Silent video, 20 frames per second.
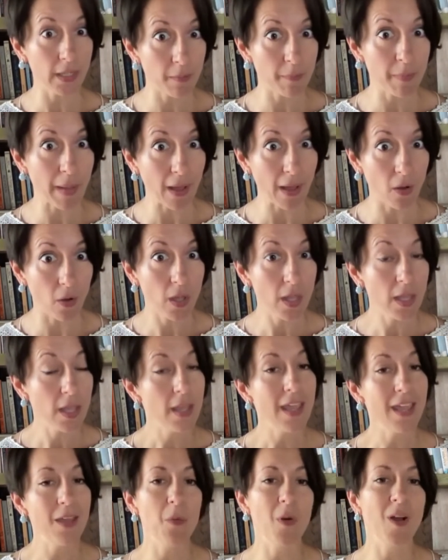about,
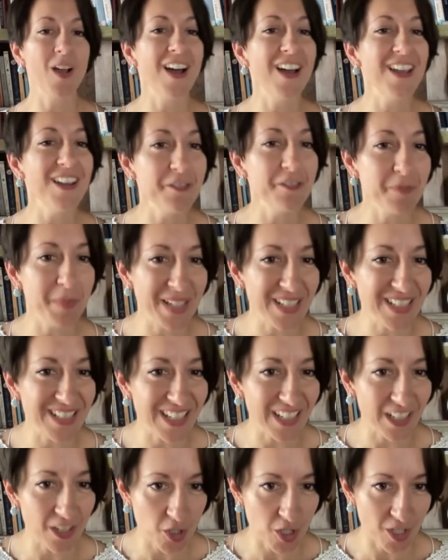hey, what kind of
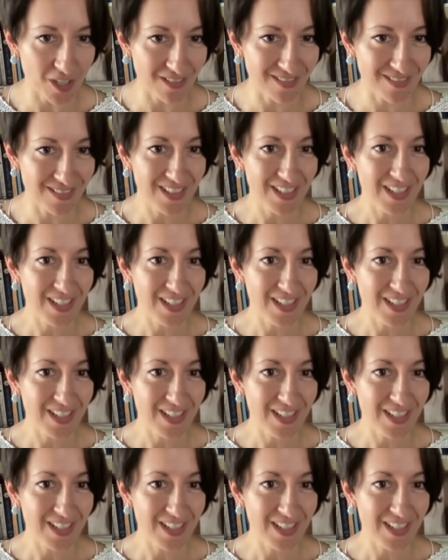meditation,